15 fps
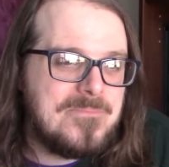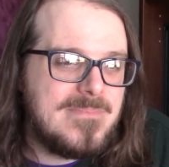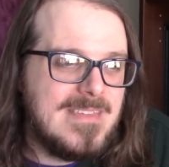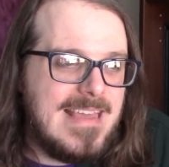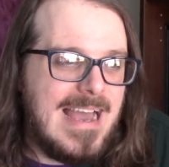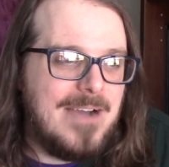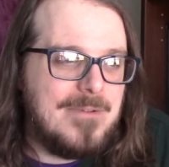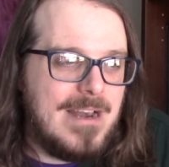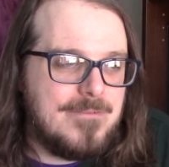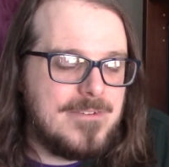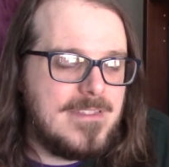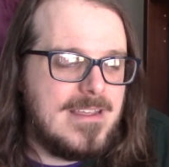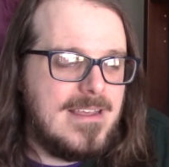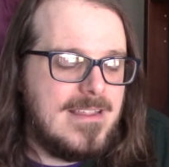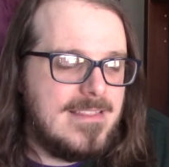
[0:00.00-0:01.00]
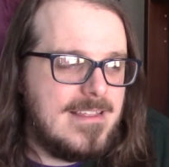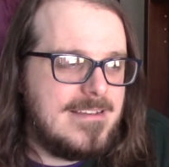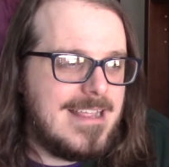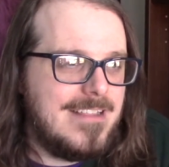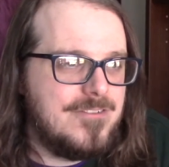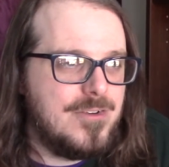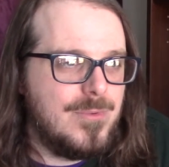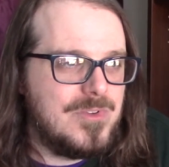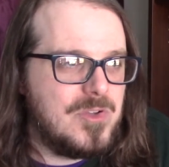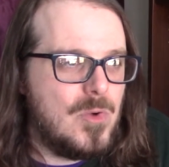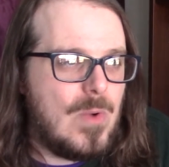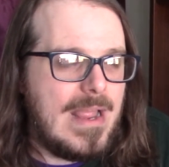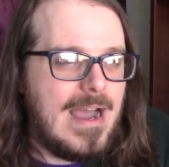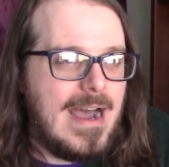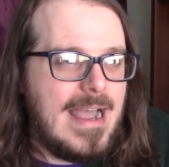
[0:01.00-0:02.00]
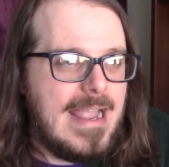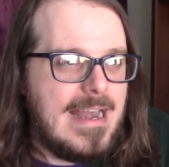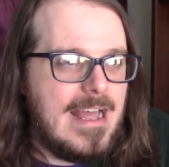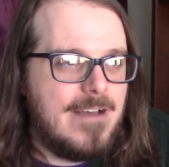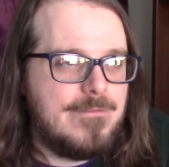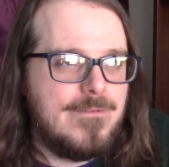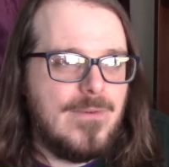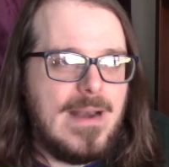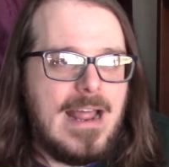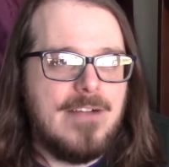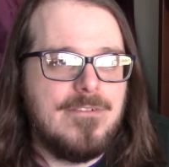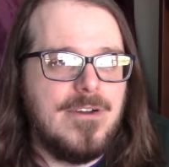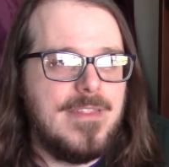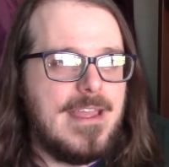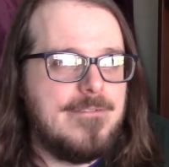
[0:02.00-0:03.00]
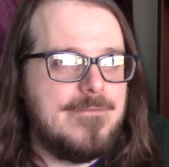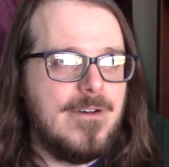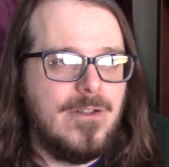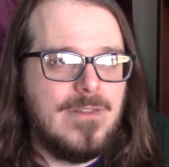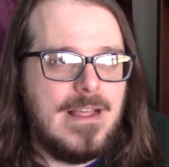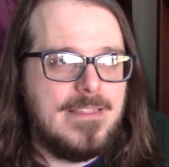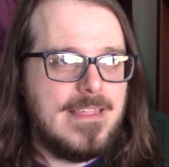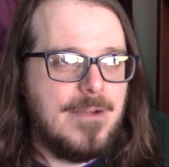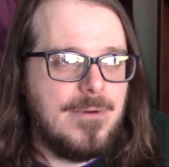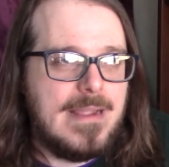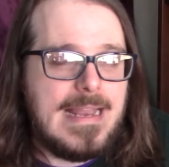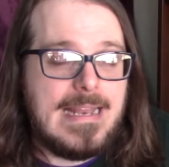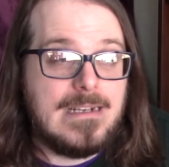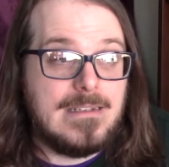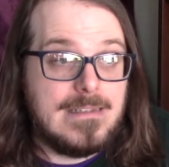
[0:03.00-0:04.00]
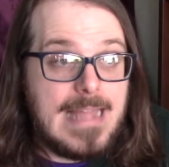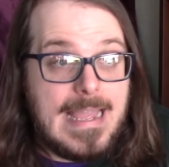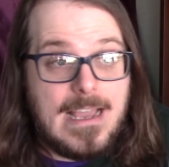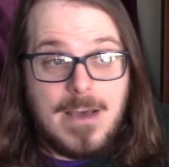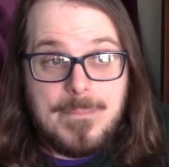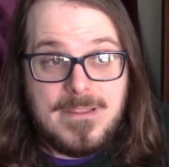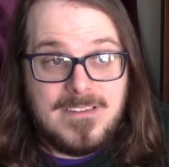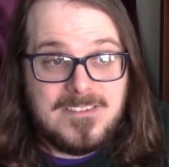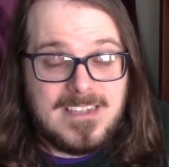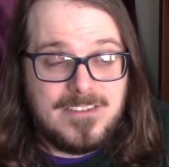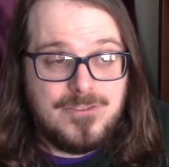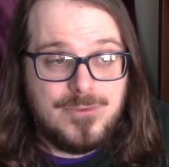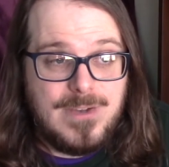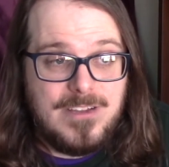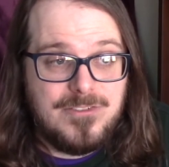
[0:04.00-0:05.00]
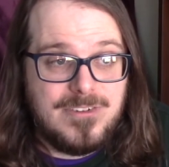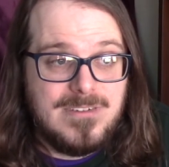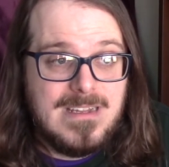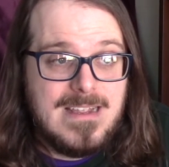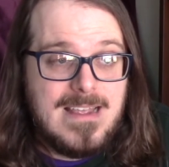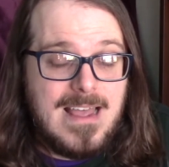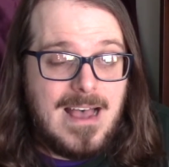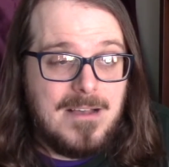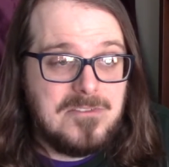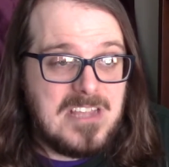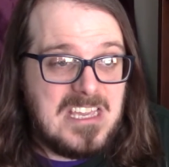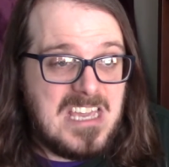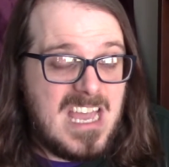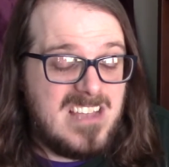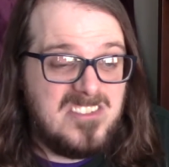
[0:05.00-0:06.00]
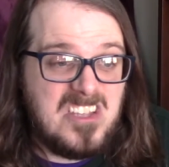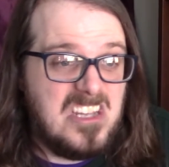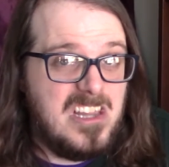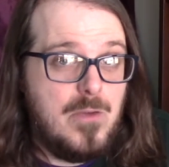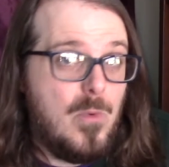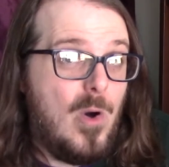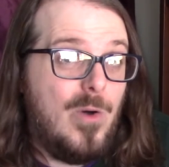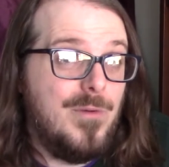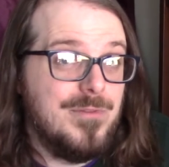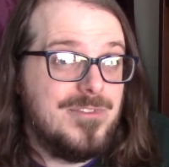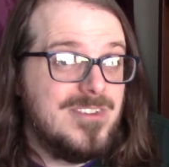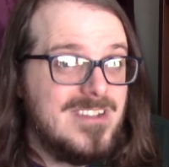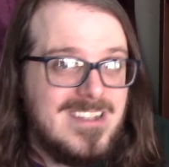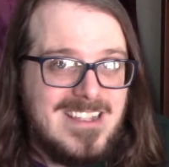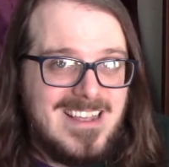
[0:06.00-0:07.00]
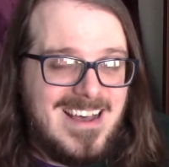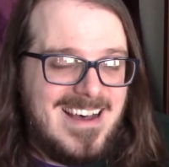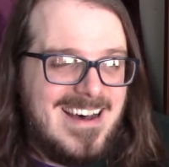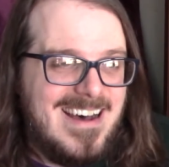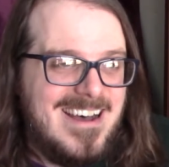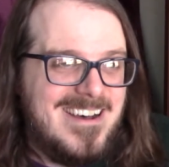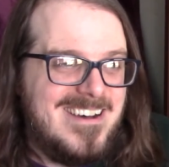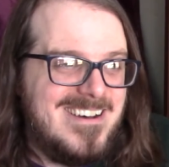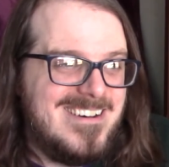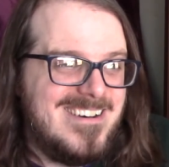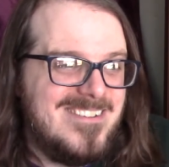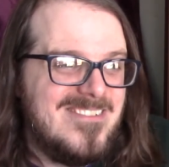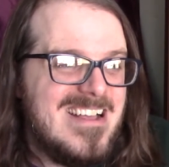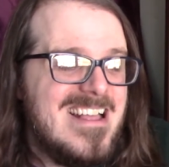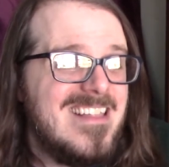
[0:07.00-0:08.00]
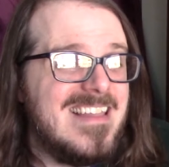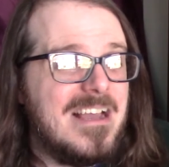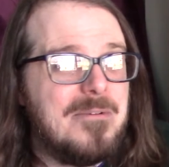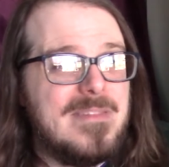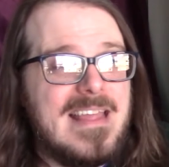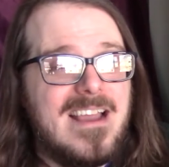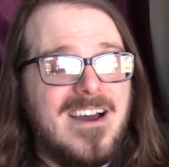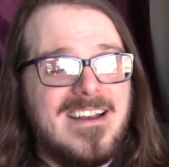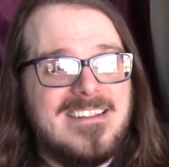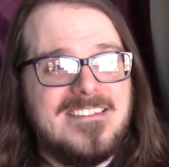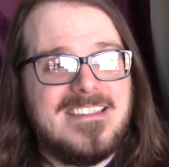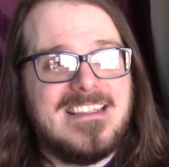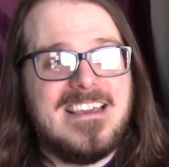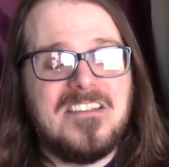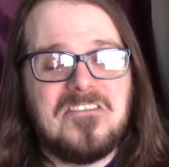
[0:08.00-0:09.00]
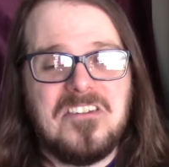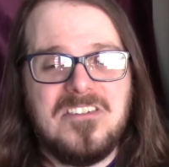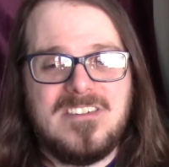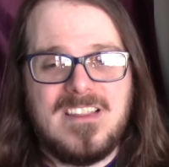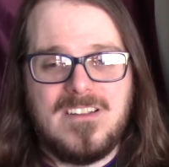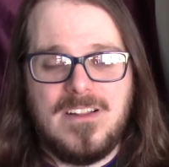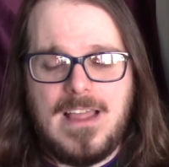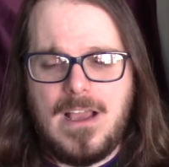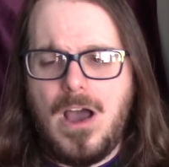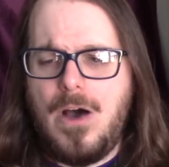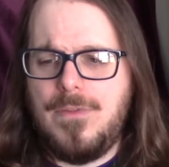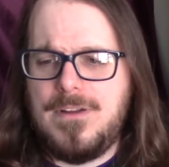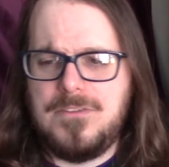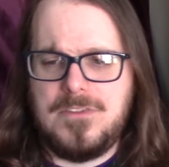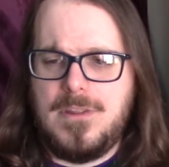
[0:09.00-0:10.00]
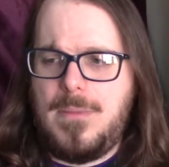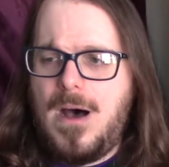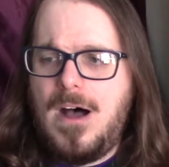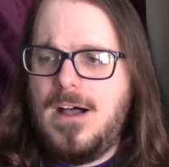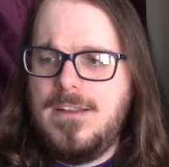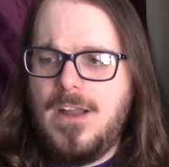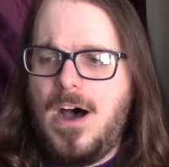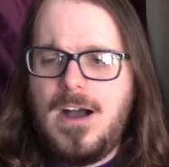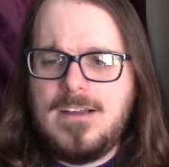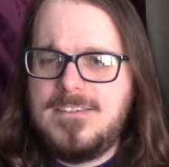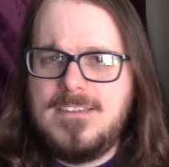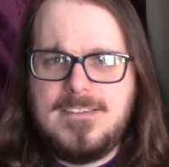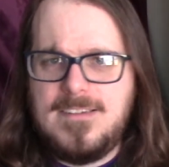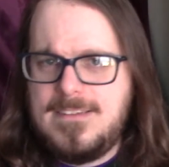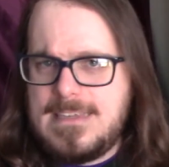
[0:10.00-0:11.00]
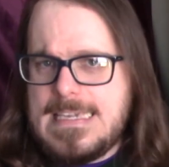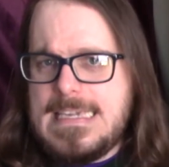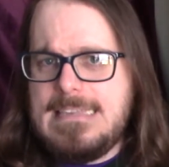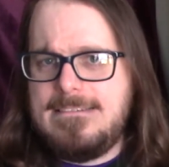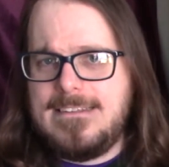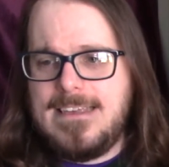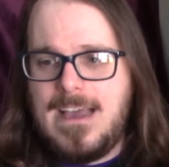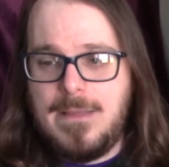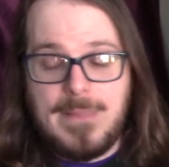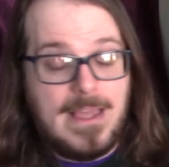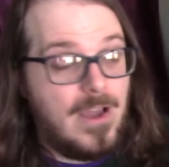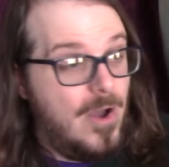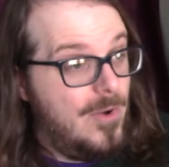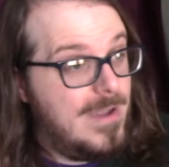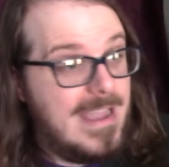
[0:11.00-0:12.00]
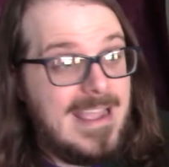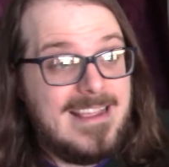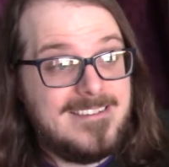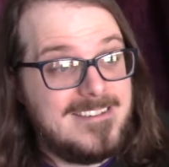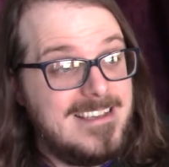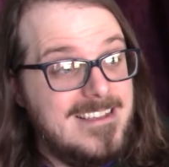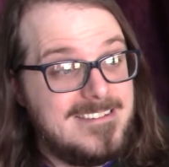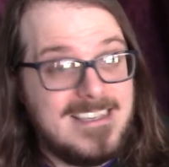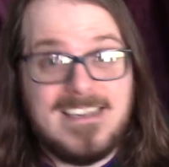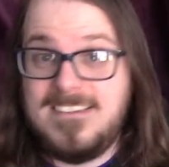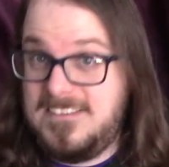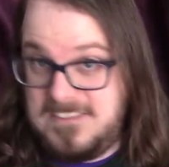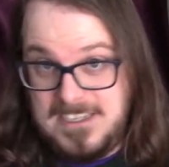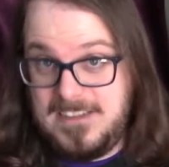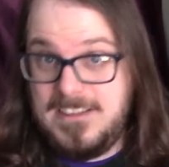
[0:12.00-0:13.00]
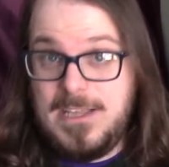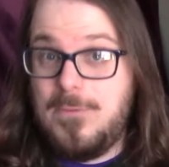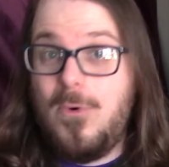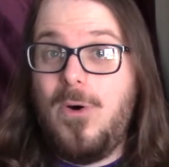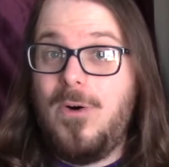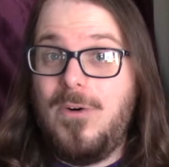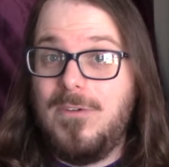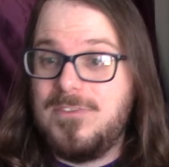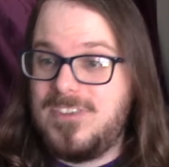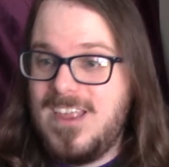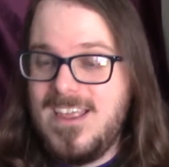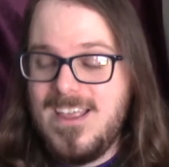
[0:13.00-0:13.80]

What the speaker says: Yeah, whenever the tension wasn't quite high enough, whenever they felt like they were getting a leg up in the situation, I was like, yeah, suddenly wolves. Like when they got into the kitchens and they're like, oh, there's the Nox. This is easy. I'm like, okay, it's easy. Suddenly wolves.